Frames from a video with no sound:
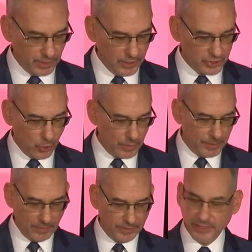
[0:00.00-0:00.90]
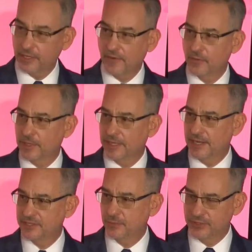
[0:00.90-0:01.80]
So Republican government,
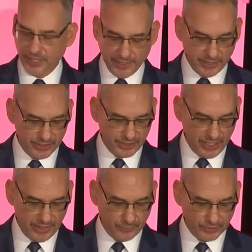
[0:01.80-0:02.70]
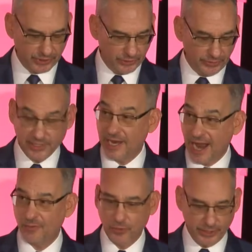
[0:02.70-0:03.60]
as it was then conceived, was clearly
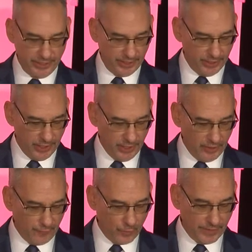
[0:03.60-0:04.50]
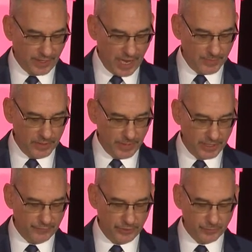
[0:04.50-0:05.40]
not working for the common
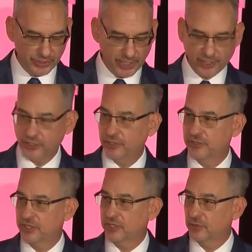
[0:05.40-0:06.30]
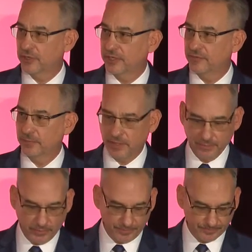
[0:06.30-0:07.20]
benefit, protection, and security of the
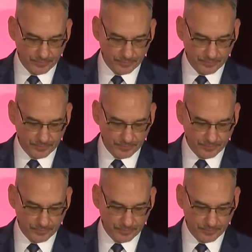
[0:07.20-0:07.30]
people.